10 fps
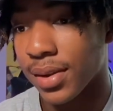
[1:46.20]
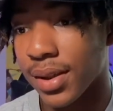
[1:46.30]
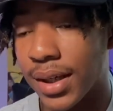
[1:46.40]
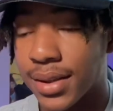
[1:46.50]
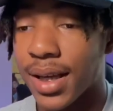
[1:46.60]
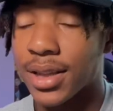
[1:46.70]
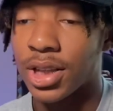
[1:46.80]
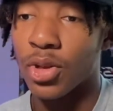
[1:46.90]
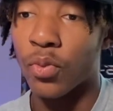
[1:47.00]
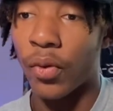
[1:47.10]
Is that
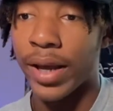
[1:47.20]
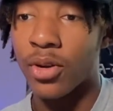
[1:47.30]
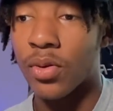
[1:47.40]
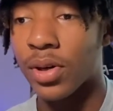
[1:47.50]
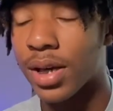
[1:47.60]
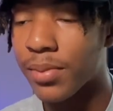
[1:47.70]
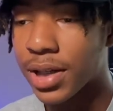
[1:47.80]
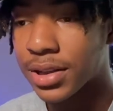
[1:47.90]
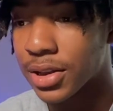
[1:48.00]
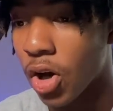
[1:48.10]
shit right or am I
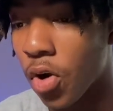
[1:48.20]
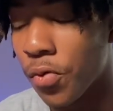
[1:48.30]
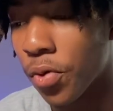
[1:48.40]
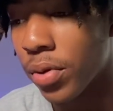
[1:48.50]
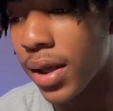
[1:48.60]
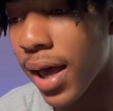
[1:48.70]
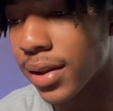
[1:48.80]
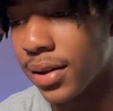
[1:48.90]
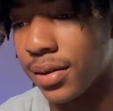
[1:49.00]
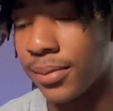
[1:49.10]
just
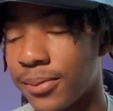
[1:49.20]
overreacting?